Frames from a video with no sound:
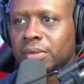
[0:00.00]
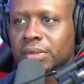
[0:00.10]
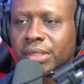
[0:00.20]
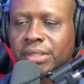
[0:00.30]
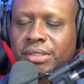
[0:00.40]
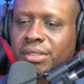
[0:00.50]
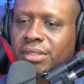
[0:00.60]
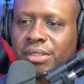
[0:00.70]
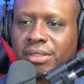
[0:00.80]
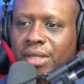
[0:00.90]
This is
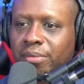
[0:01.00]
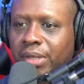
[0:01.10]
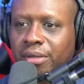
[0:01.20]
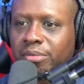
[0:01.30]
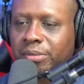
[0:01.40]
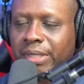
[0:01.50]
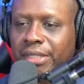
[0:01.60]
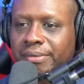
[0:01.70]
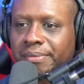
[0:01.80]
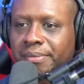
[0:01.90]
just unbelievable,
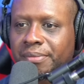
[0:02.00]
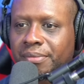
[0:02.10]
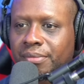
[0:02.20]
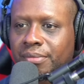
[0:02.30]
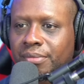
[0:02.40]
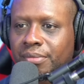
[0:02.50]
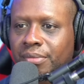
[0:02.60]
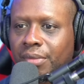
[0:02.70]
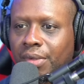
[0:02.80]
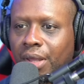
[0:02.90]
man.
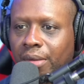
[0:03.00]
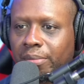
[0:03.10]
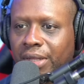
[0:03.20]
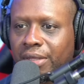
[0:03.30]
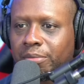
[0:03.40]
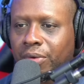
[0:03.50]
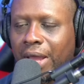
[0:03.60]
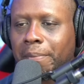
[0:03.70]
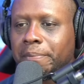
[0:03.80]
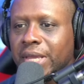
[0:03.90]
Unbelievable.
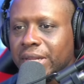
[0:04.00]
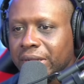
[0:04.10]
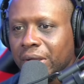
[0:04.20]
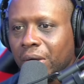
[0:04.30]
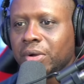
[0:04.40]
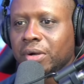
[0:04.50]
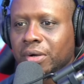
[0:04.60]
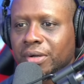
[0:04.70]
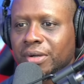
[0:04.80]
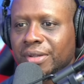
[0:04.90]
A
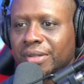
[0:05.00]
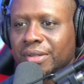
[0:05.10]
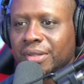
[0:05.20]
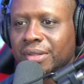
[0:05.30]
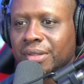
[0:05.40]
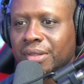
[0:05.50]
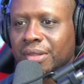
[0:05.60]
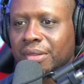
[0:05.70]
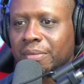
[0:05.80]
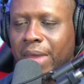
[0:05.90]
mediocre
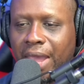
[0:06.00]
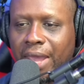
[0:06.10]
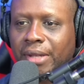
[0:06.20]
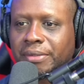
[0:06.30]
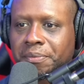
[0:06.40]
man